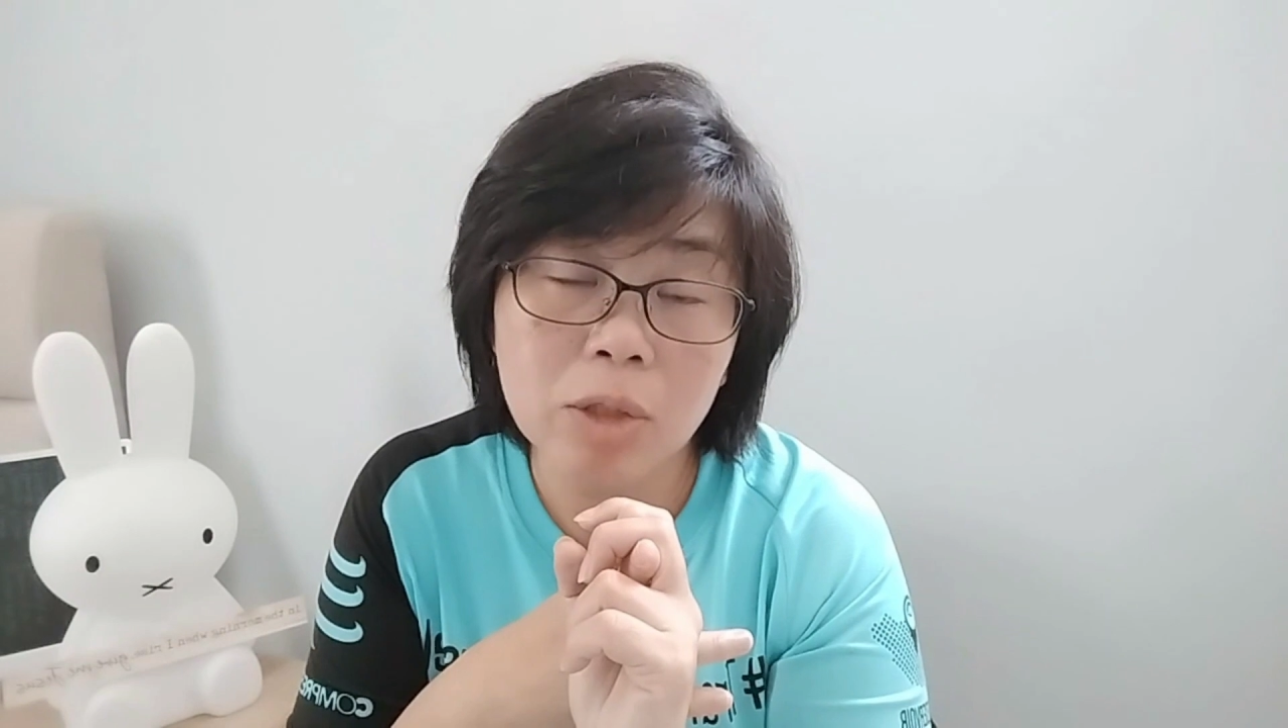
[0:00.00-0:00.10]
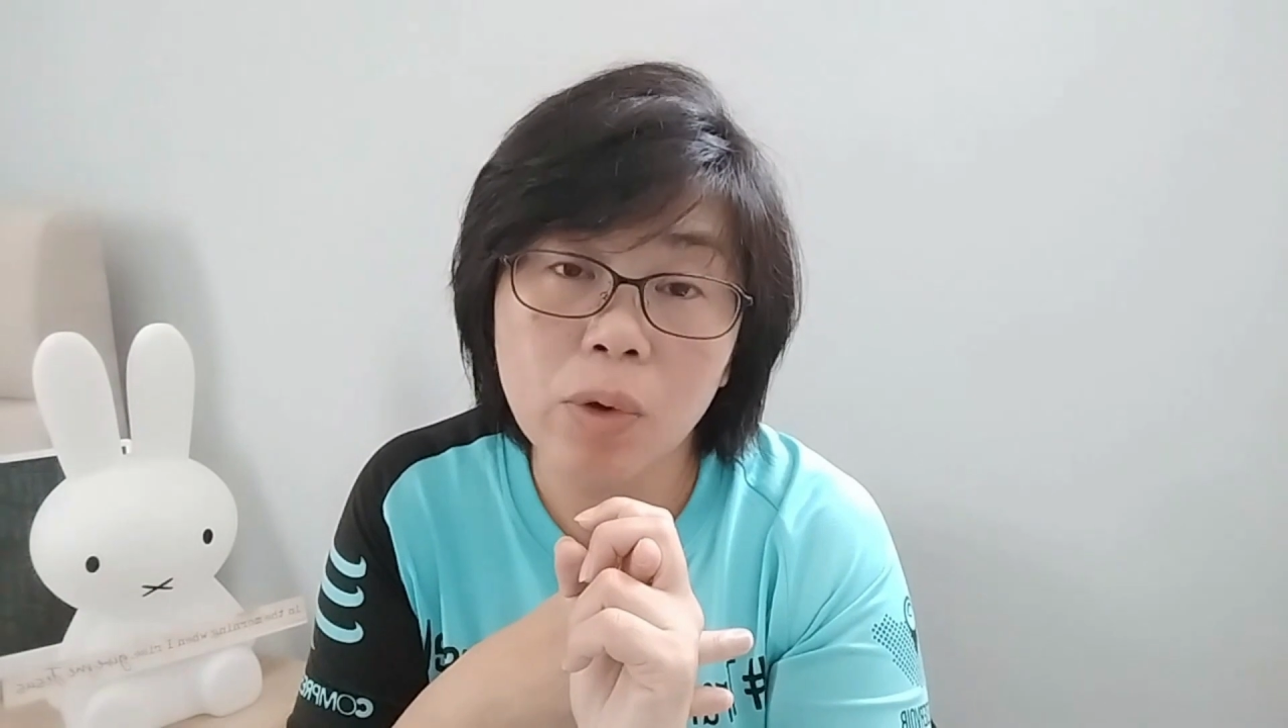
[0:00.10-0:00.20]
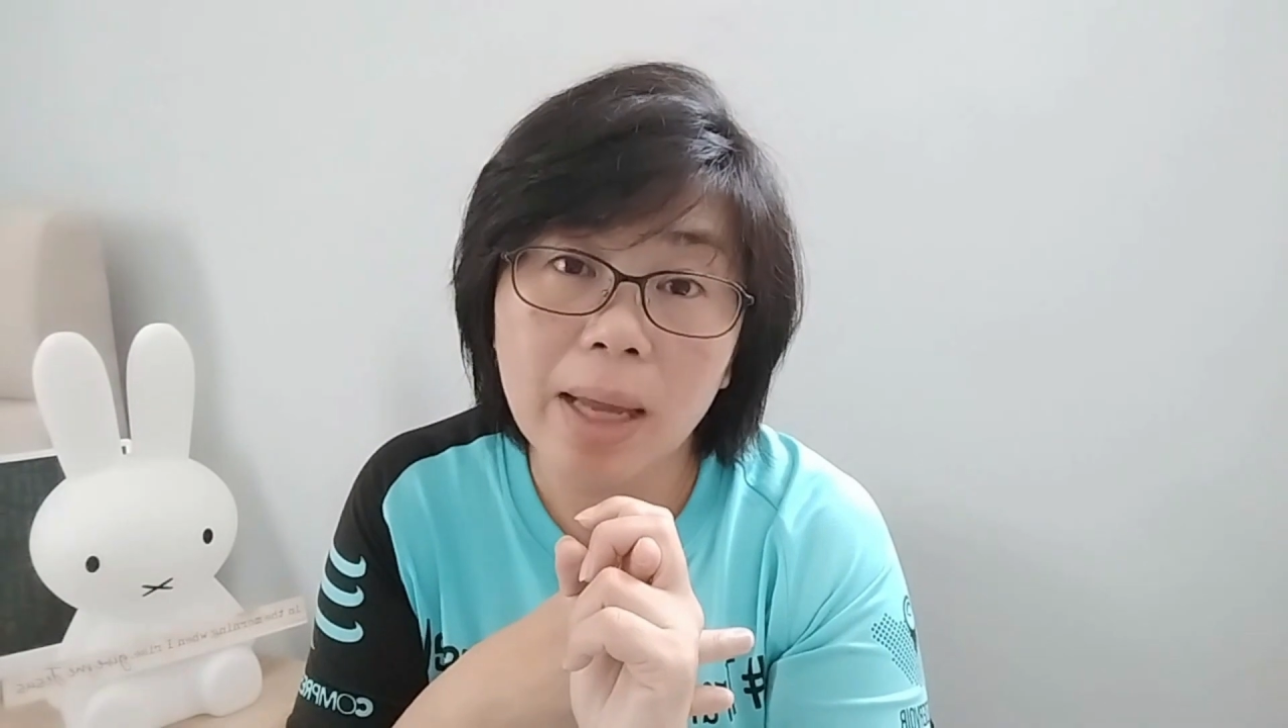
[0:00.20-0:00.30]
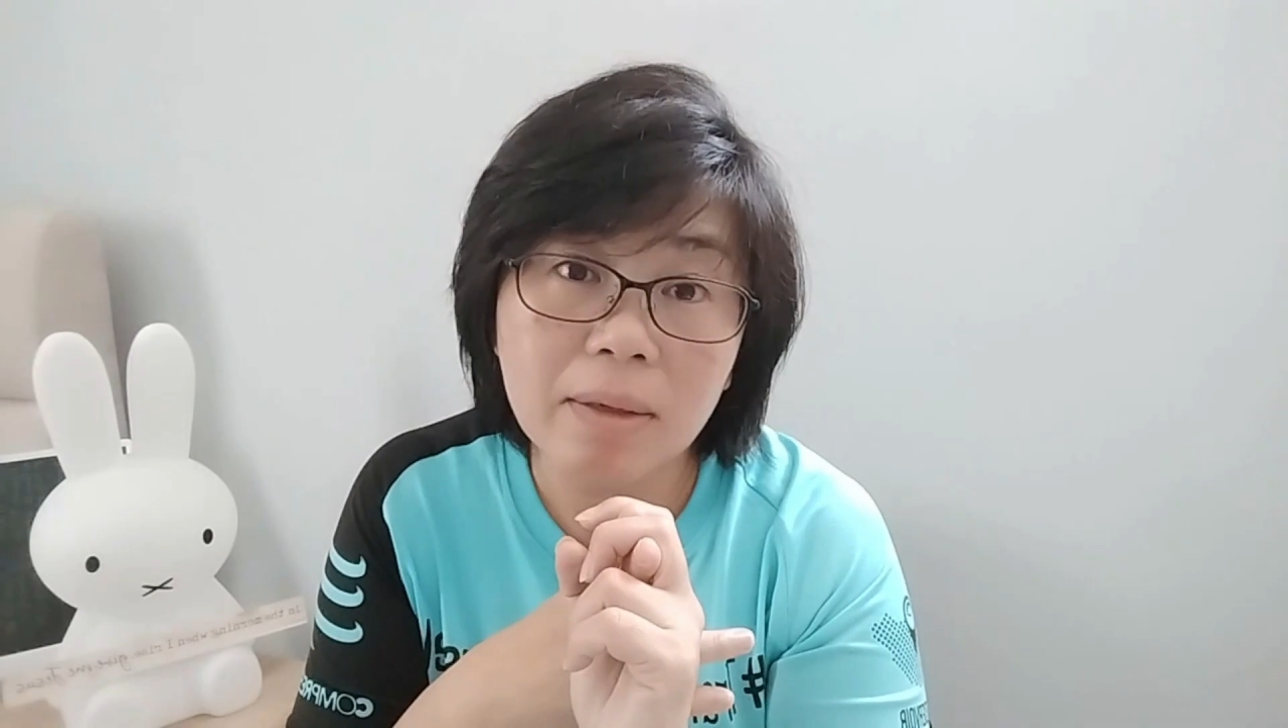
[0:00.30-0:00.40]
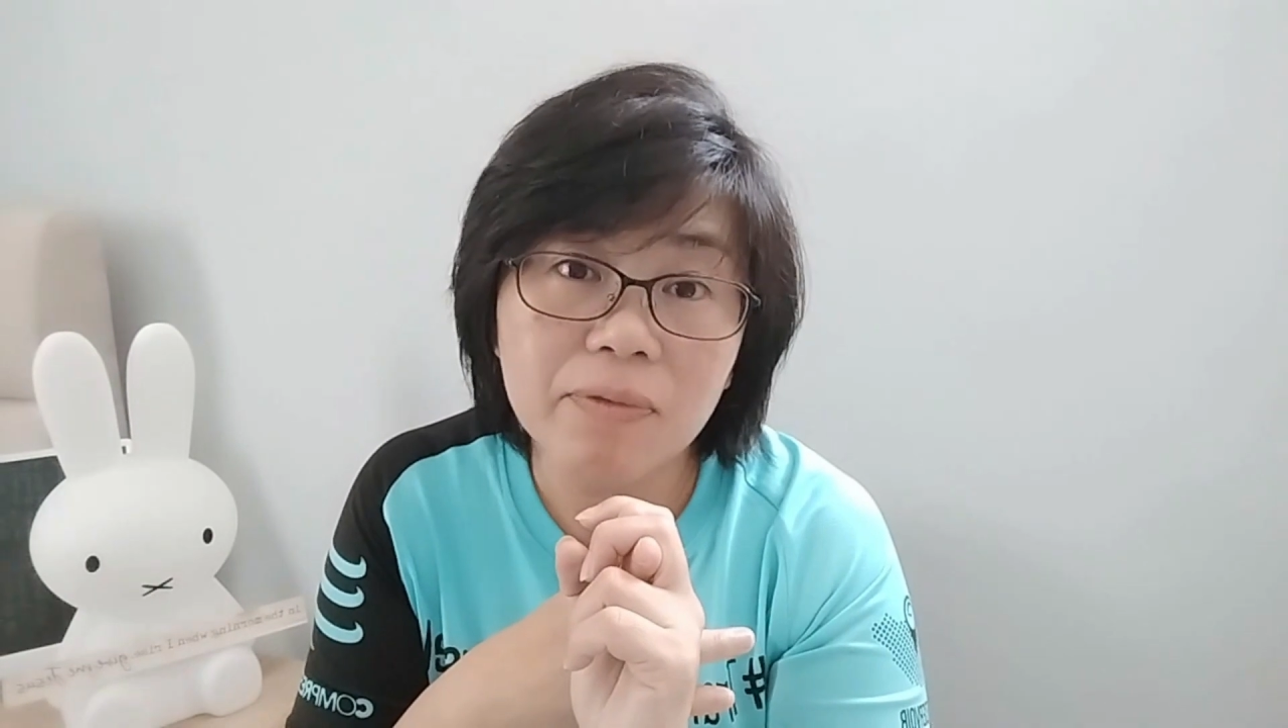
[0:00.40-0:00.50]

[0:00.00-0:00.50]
to any